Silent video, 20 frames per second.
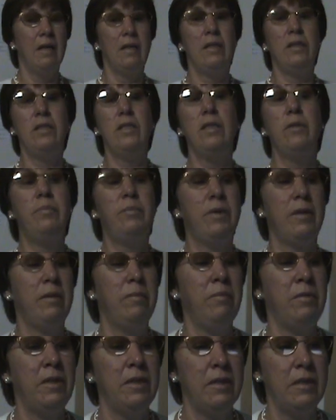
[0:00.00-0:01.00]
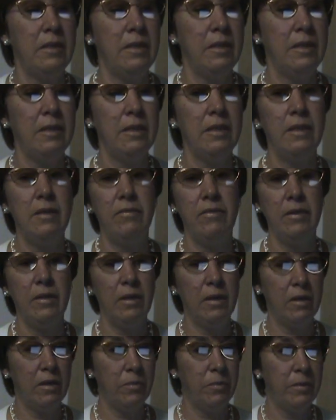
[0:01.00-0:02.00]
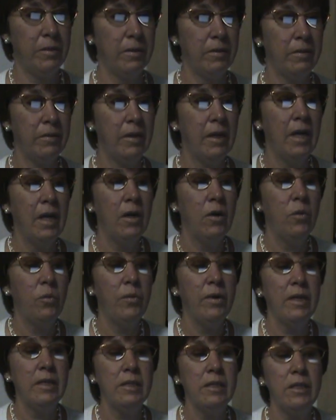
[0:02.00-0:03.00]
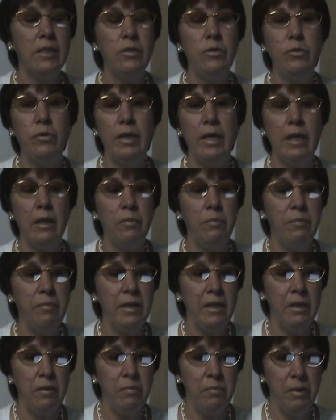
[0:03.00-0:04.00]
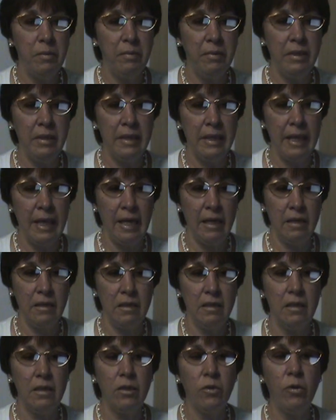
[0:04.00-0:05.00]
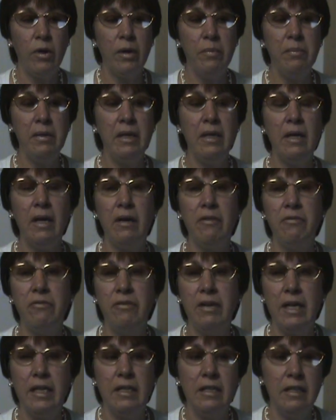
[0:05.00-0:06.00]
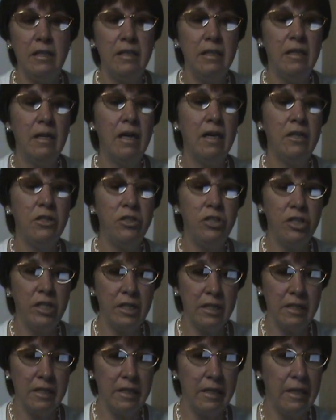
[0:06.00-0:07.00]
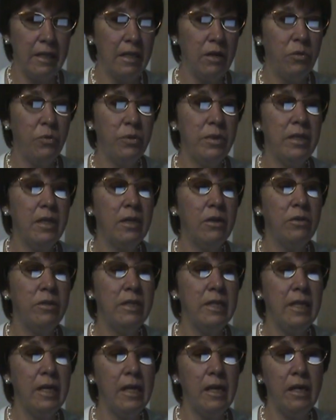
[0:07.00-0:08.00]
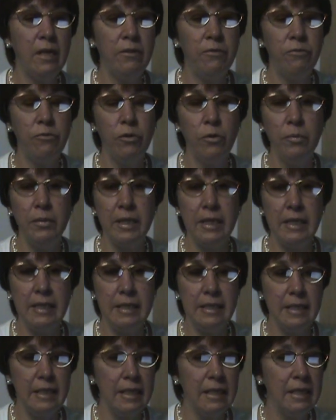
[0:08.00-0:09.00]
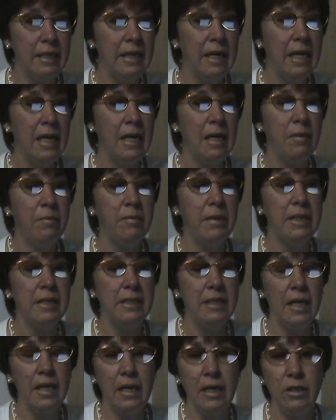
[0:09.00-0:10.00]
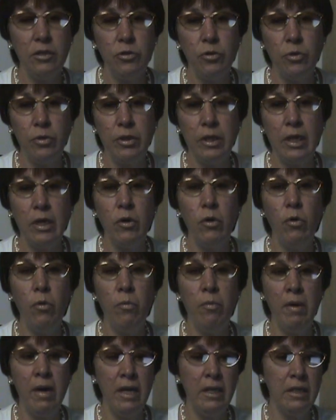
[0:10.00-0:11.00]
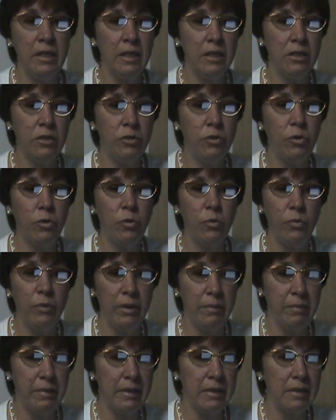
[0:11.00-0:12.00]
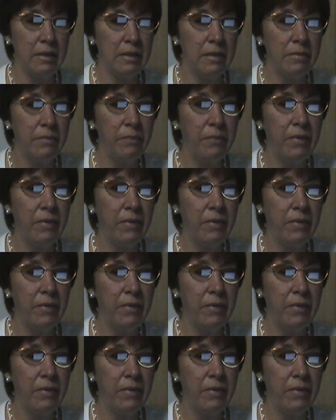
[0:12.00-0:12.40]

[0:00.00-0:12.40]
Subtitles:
Dear Prime Minister Stephen Harper, we ask you to help many people in Canada who are being affected unjustly without their informed consent by psychotronic or mind-controlled weapons.